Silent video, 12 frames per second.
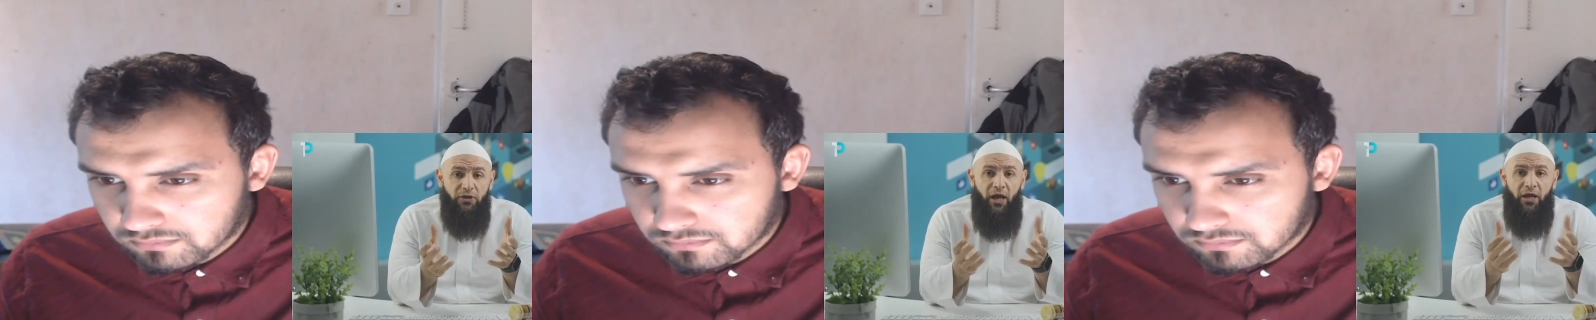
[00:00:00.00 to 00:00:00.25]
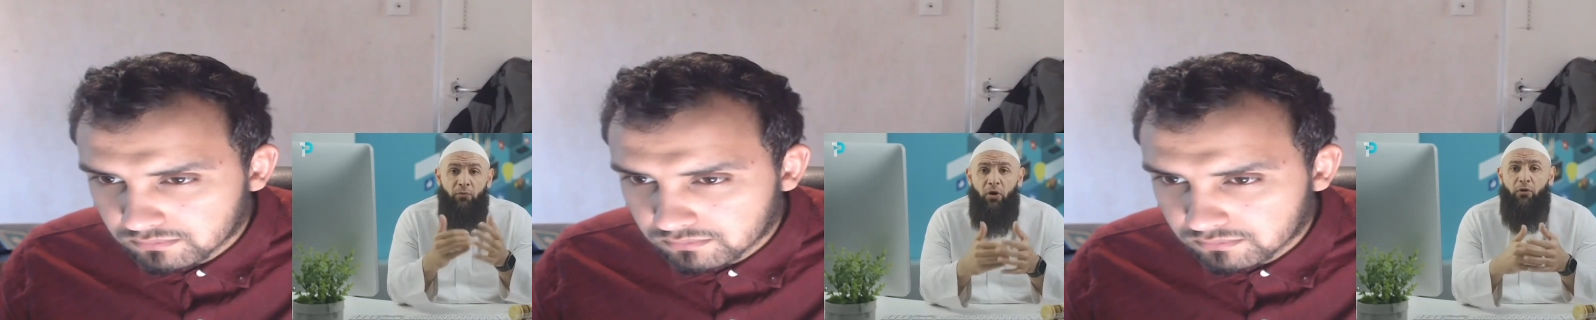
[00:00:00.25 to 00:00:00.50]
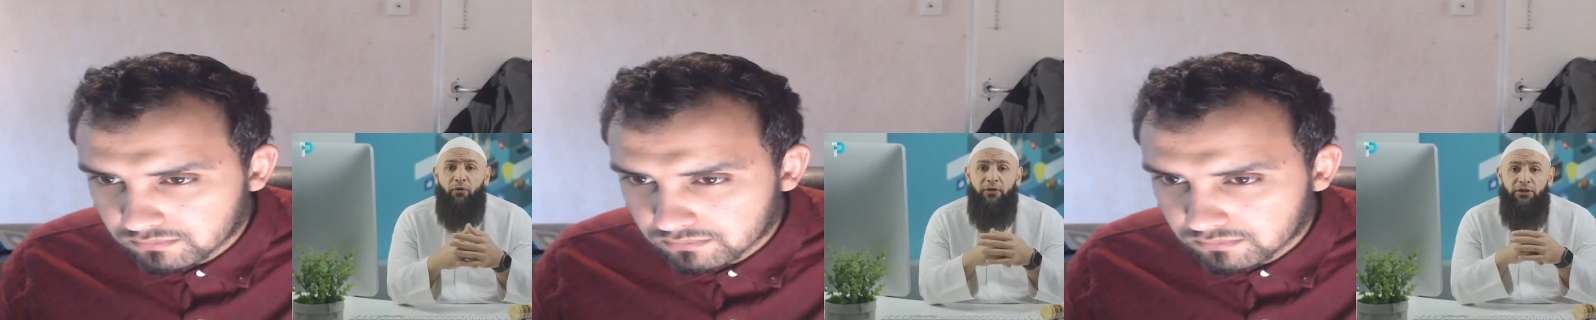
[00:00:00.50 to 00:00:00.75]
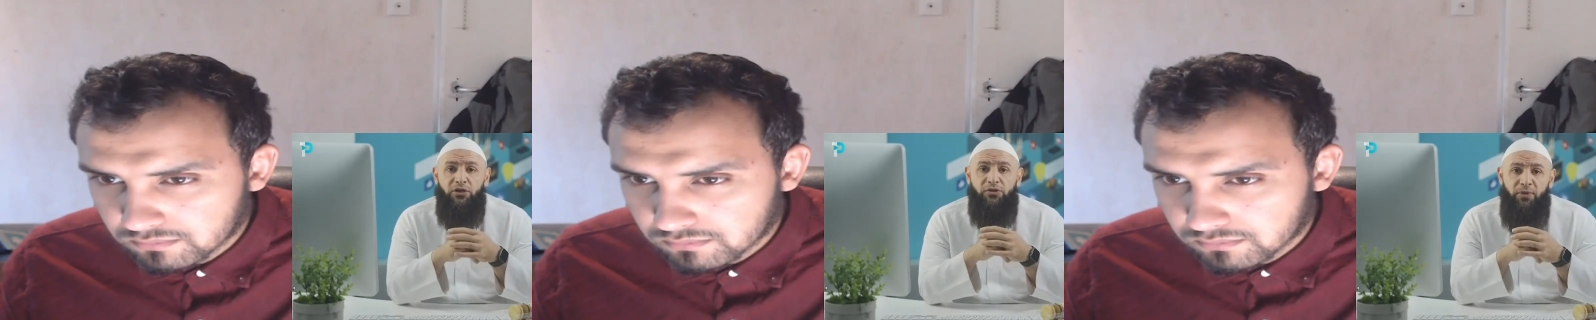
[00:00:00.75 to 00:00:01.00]
Speaker 1: and mock
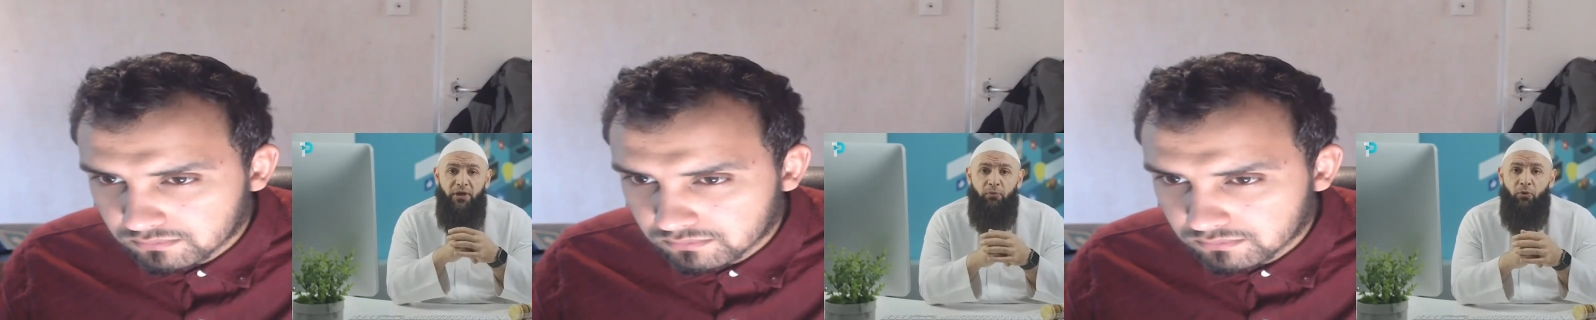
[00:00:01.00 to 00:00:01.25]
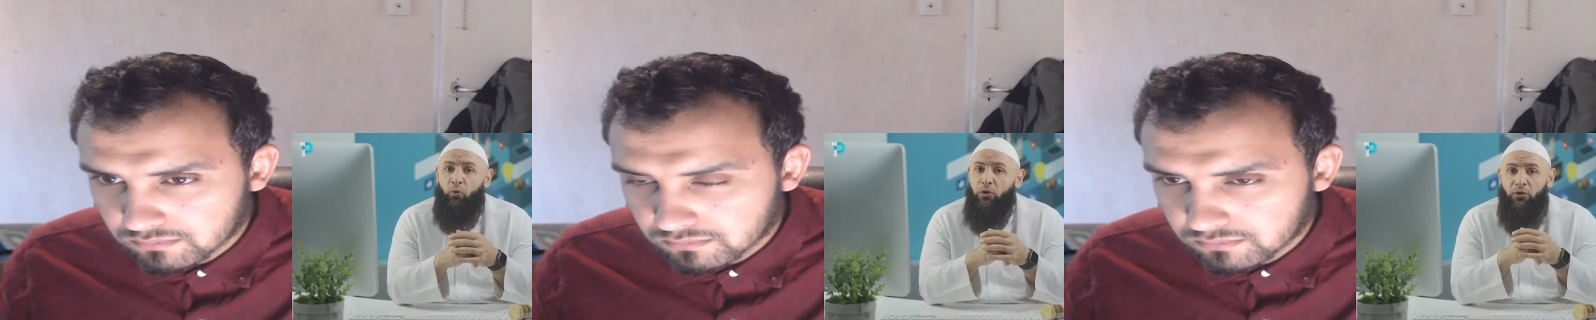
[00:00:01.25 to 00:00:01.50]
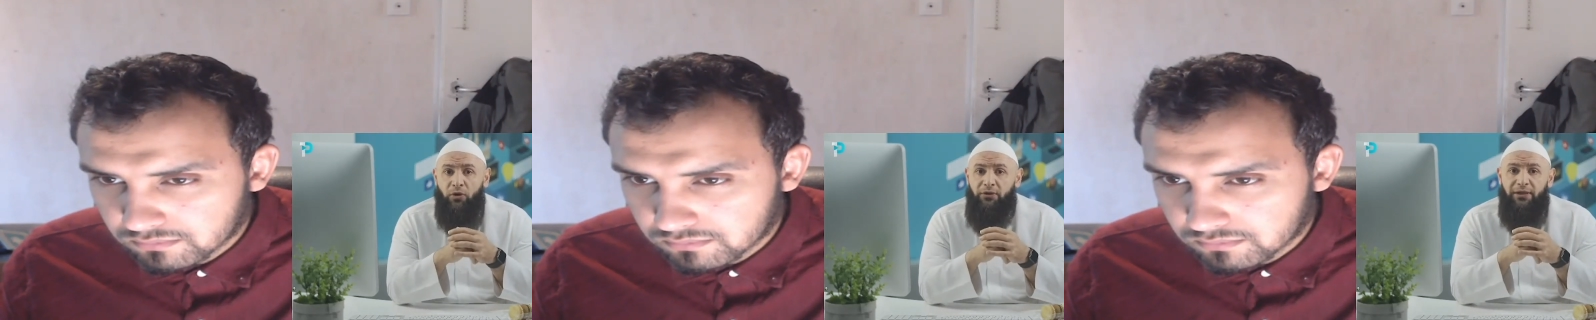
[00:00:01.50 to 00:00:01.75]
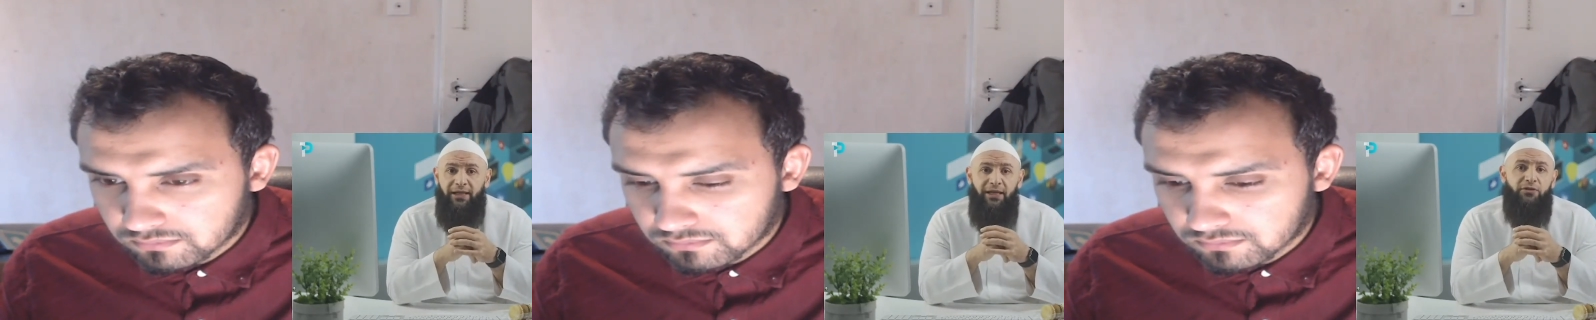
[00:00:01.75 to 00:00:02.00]
religious people will
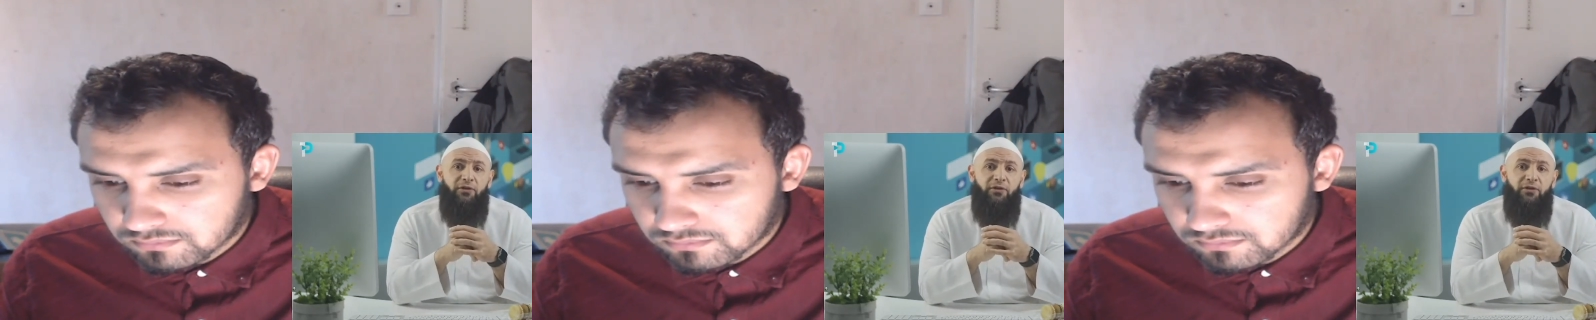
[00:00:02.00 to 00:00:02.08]
not lead